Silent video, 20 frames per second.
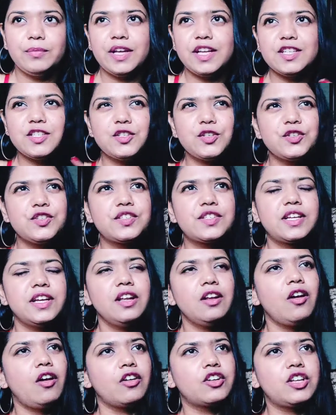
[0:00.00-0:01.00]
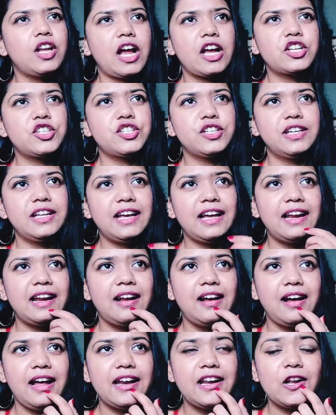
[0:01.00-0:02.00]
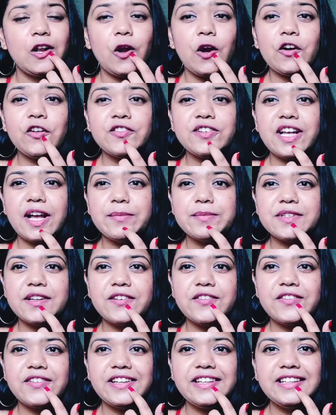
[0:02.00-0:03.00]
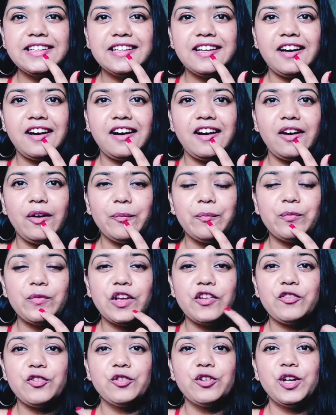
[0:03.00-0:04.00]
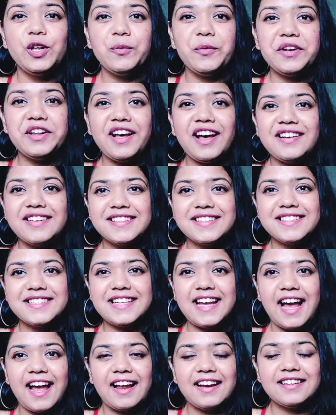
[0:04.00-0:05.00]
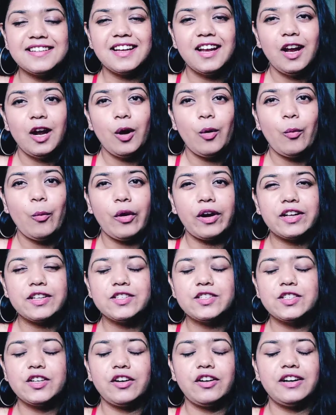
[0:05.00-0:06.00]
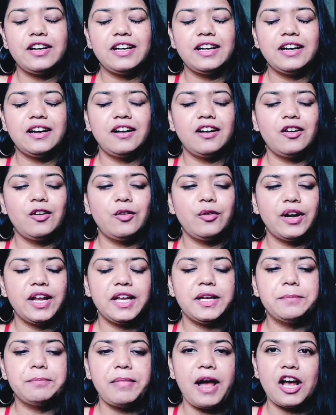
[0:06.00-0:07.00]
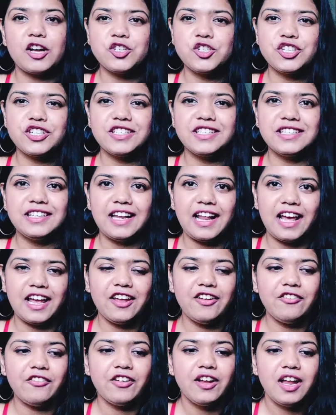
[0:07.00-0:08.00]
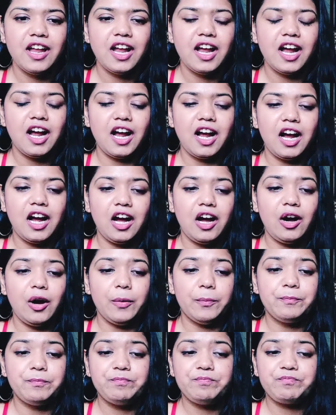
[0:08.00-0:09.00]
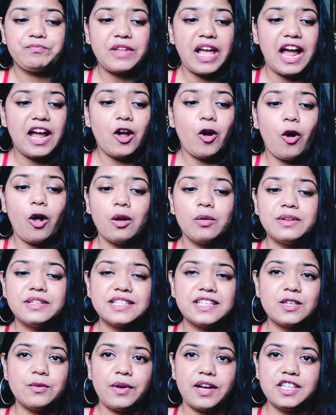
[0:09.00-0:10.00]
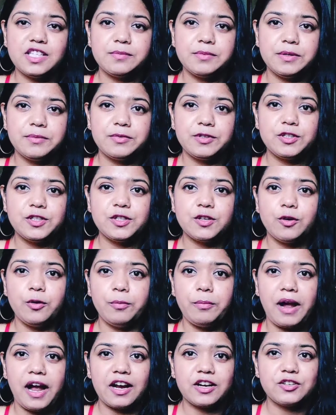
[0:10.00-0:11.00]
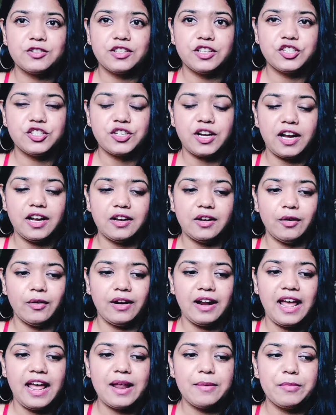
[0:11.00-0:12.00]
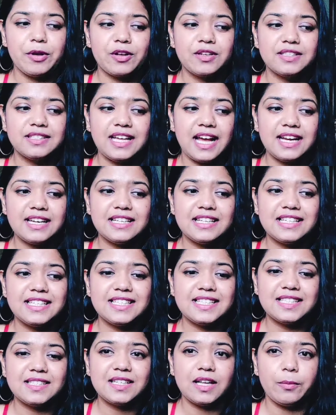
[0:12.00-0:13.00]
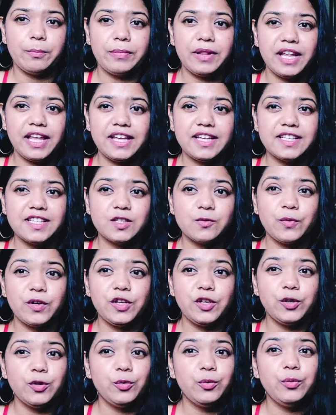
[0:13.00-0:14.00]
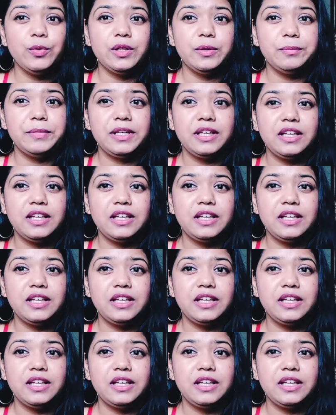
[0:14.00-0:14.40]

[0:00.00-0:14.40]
is your skill actually. And a lot of times I feel, if you really want to understand what is your great passion in life, I always advise people to go back to their childhood, and because that is a place where you will